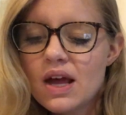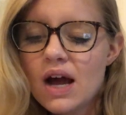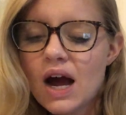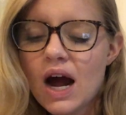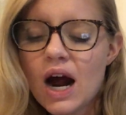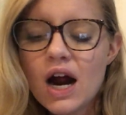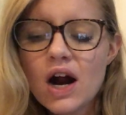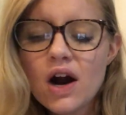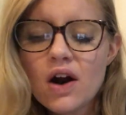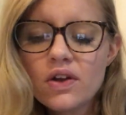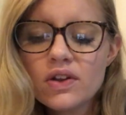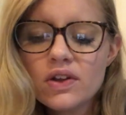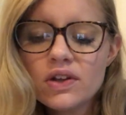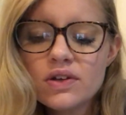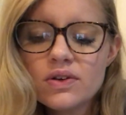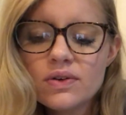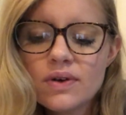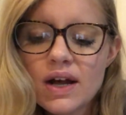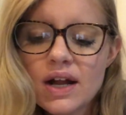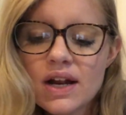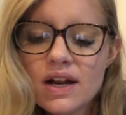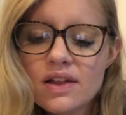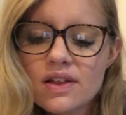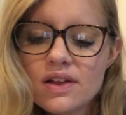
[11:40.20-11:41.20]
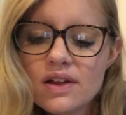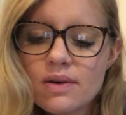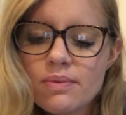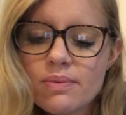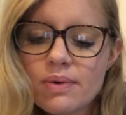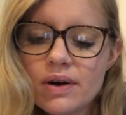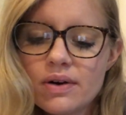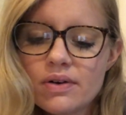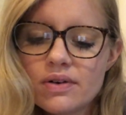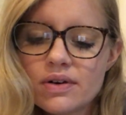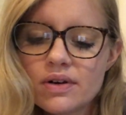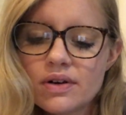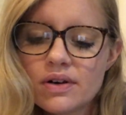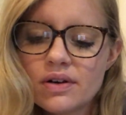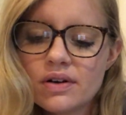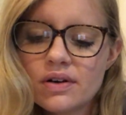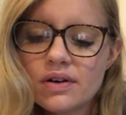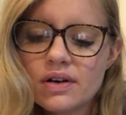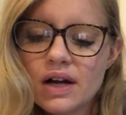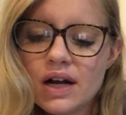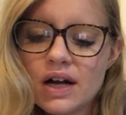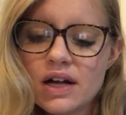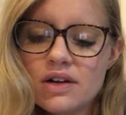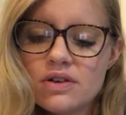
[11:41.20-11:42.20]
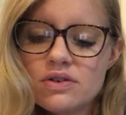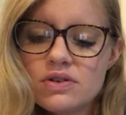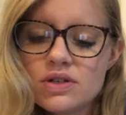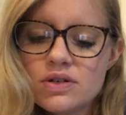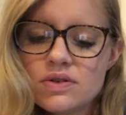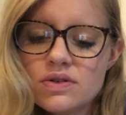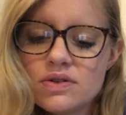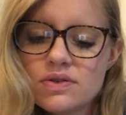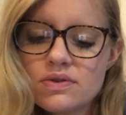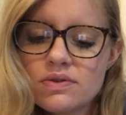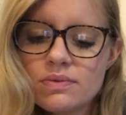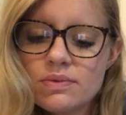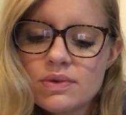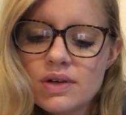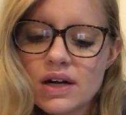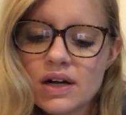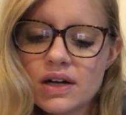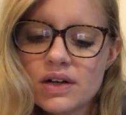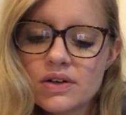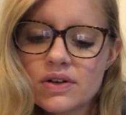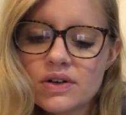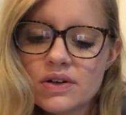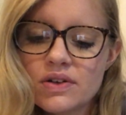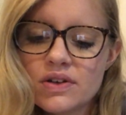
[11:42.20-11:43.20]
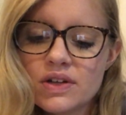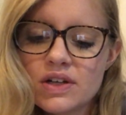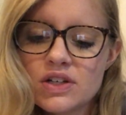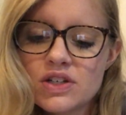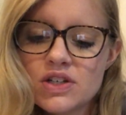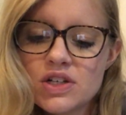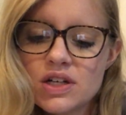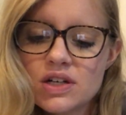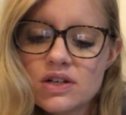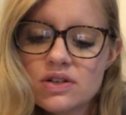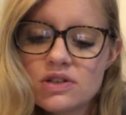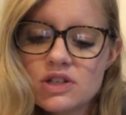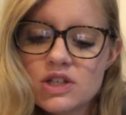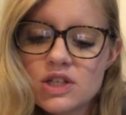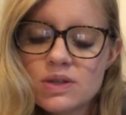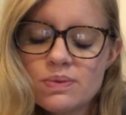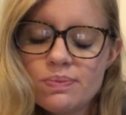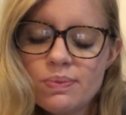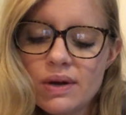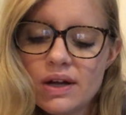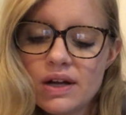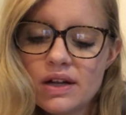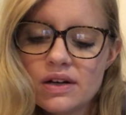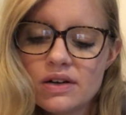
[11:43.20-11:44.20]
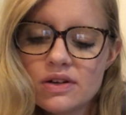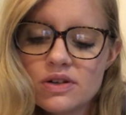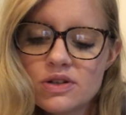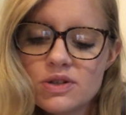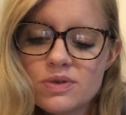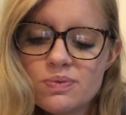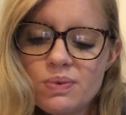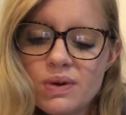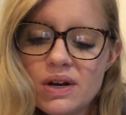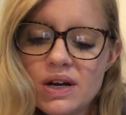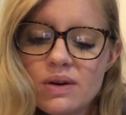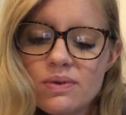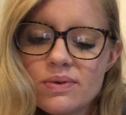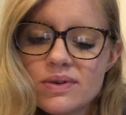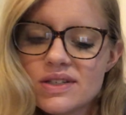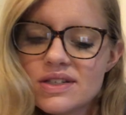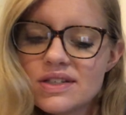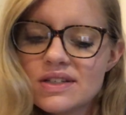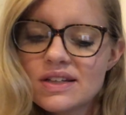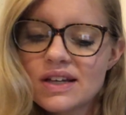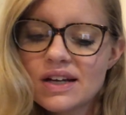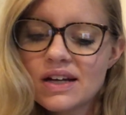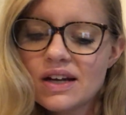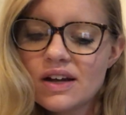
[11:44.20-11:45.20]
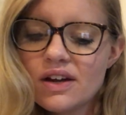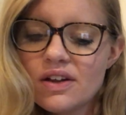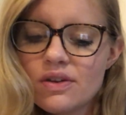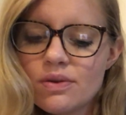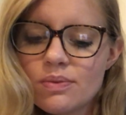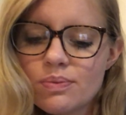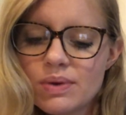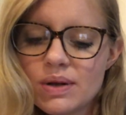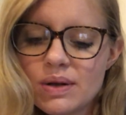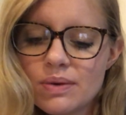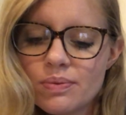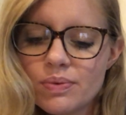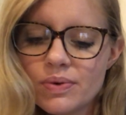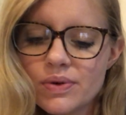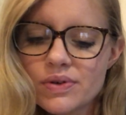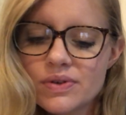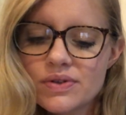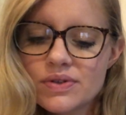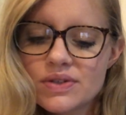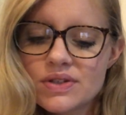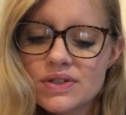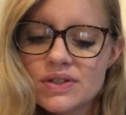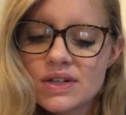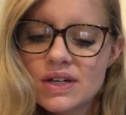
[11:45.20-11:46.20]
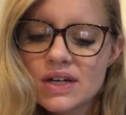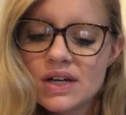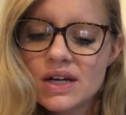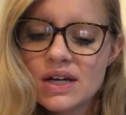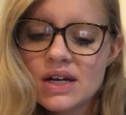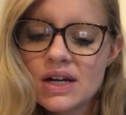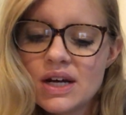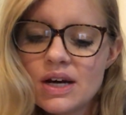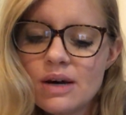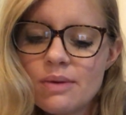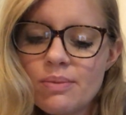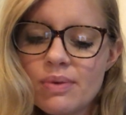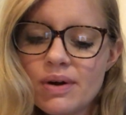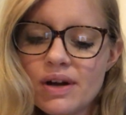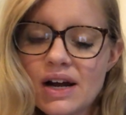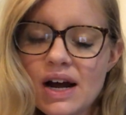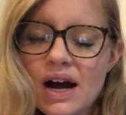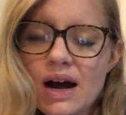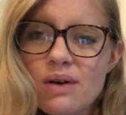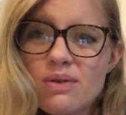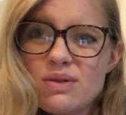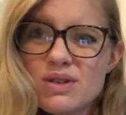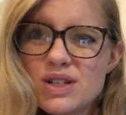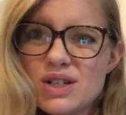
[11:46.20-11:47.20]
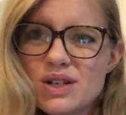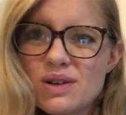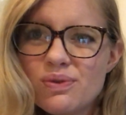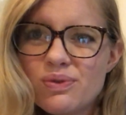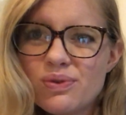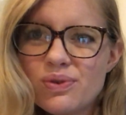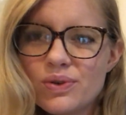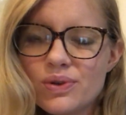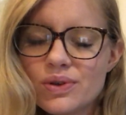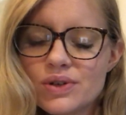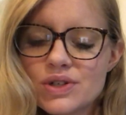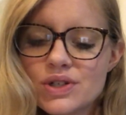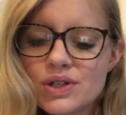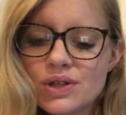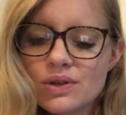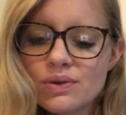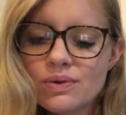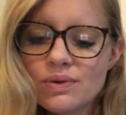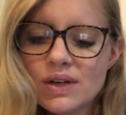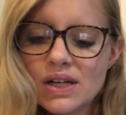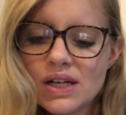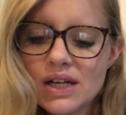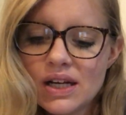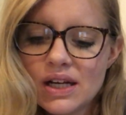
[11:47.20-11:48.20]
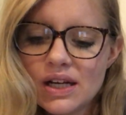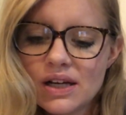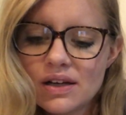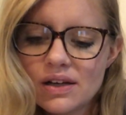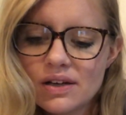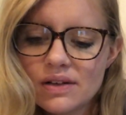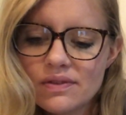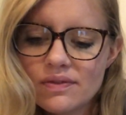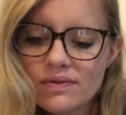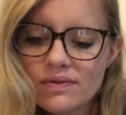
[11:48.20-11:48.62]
I hardly knew anything about her. I knew she was from yonder and that she could spin. Her spinning wasn't like other people's, but how was she foolish and greedy?